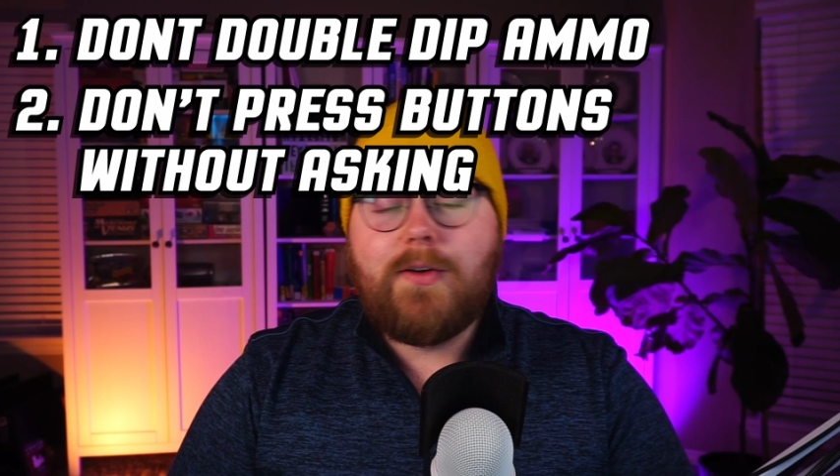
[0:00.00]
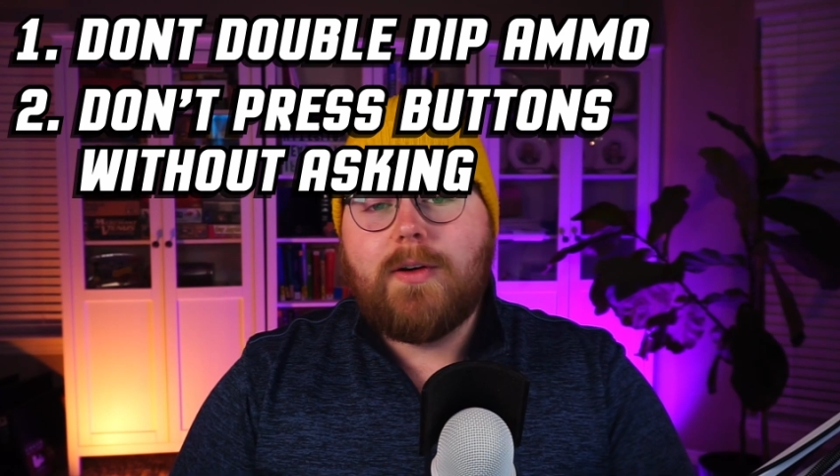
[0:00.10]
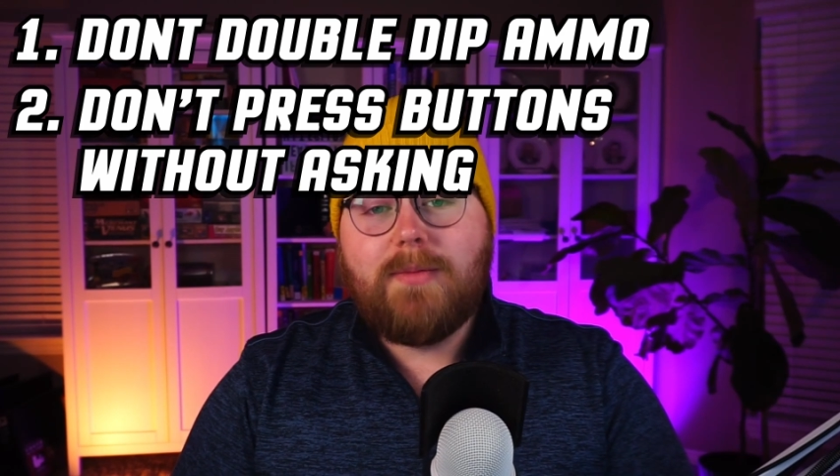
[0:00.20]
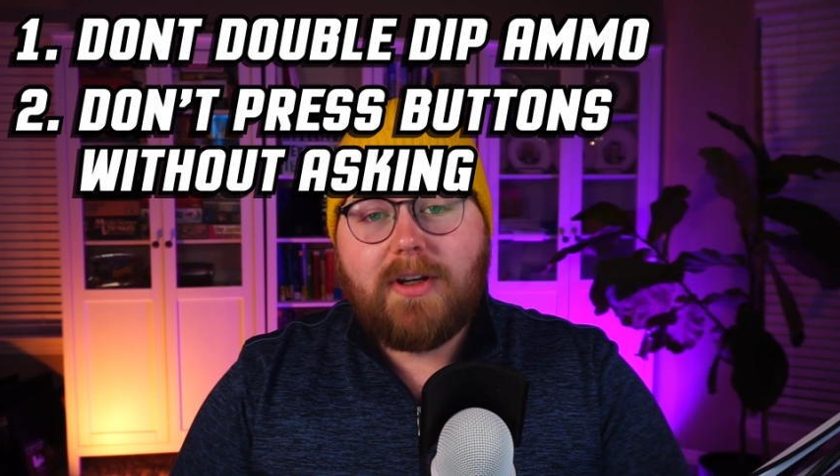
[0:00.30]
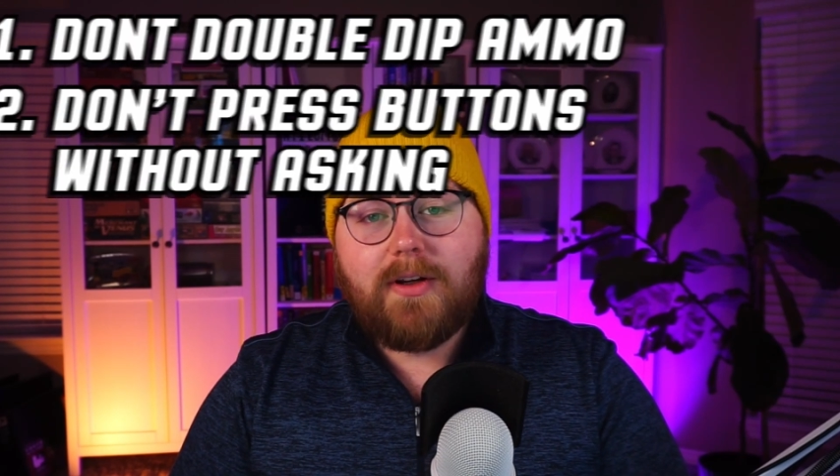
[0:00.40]
you
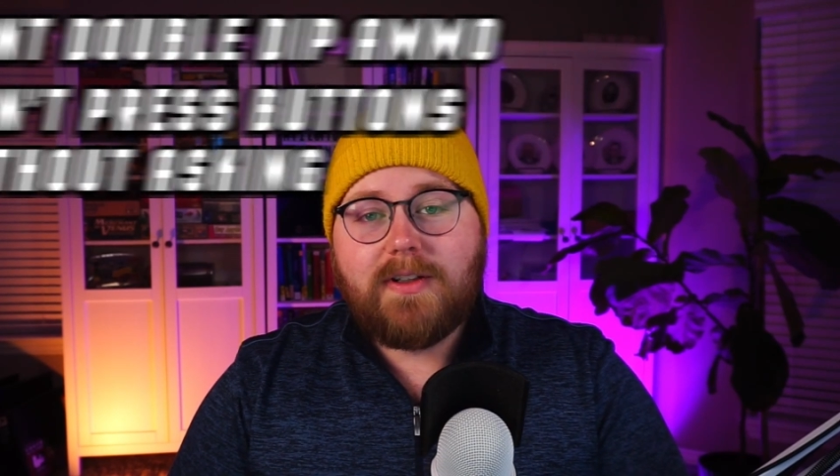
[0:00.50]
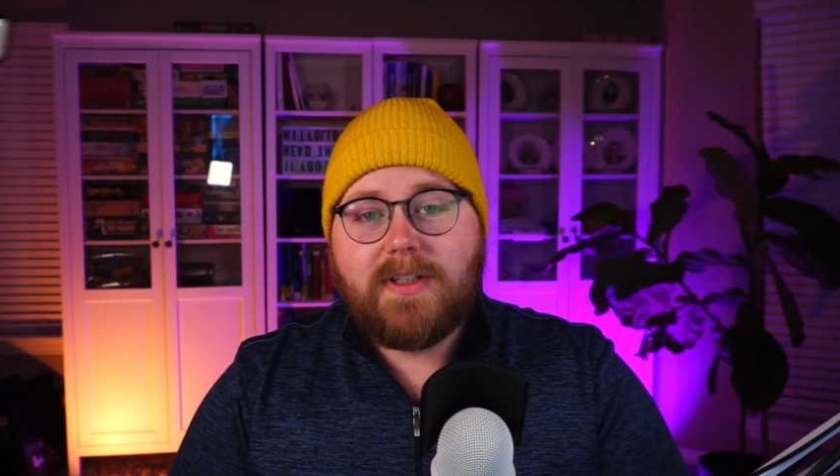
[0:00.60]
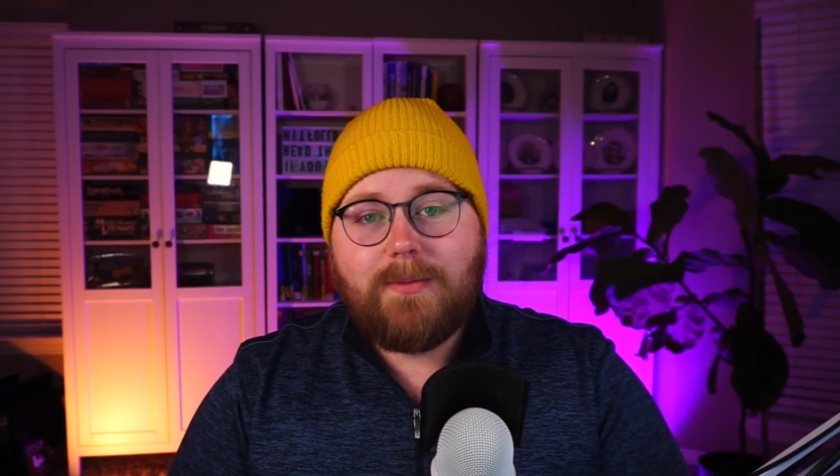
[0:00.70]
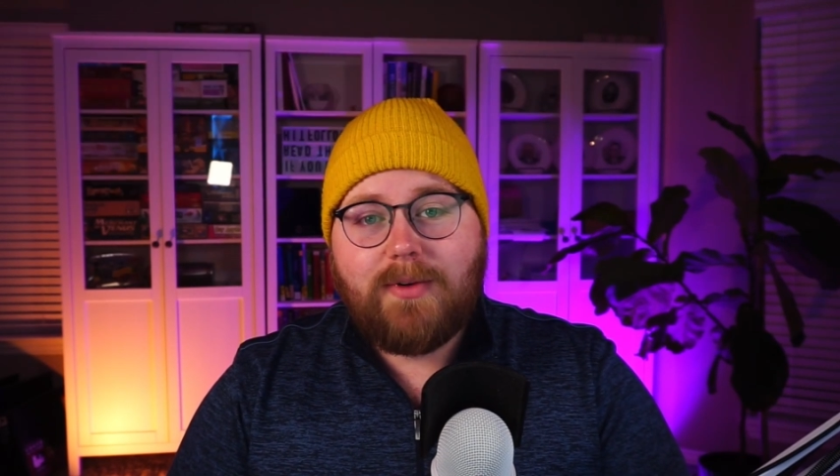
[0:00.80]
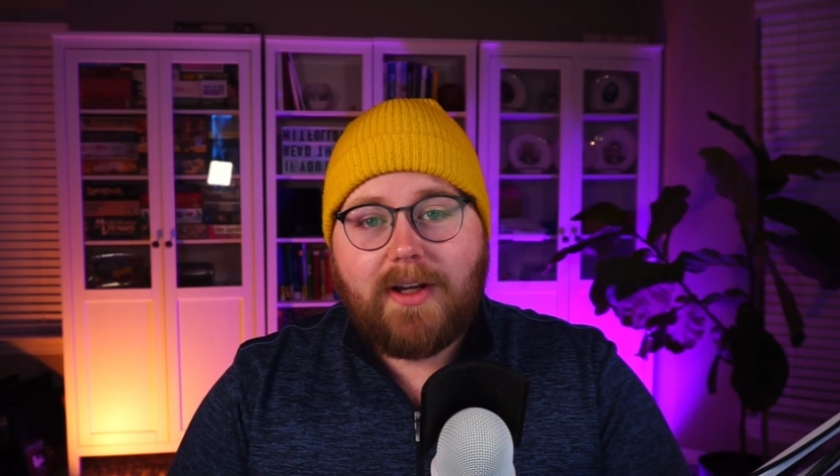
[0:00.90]
can be a good
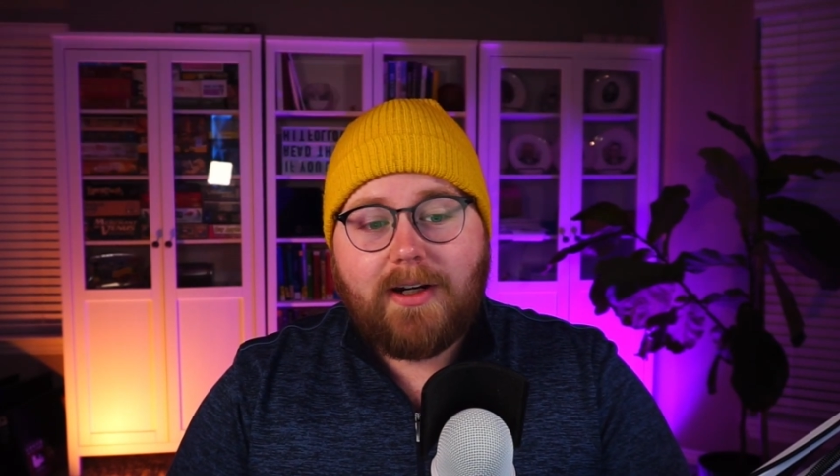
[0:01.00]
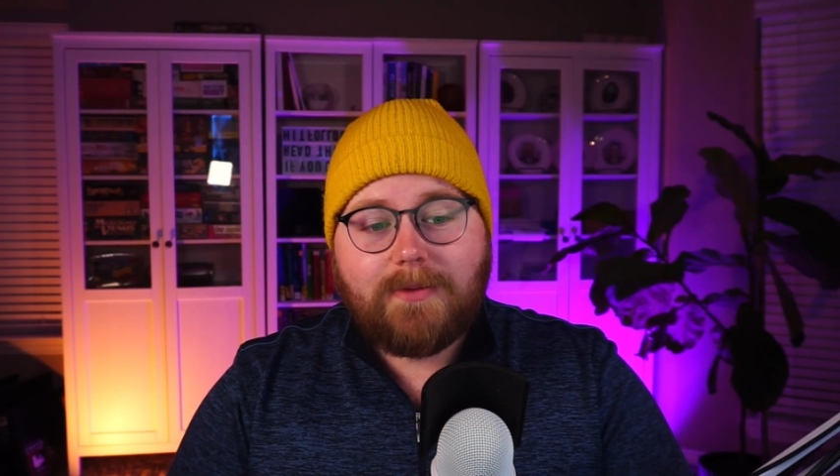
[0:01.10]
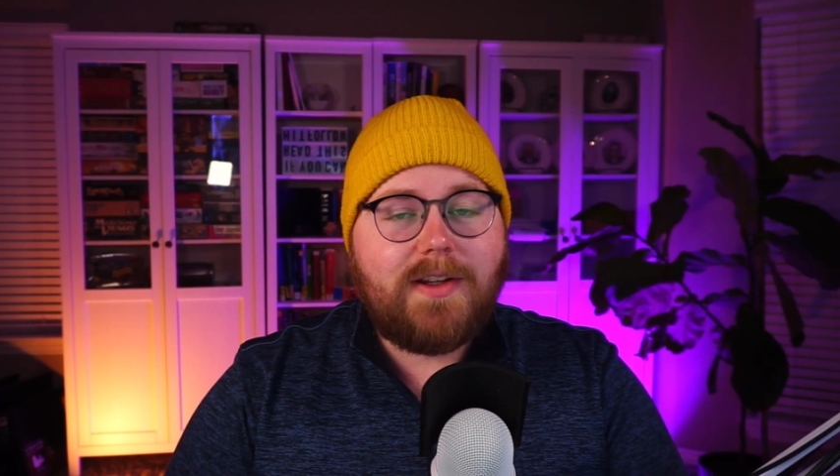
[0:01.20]
team player,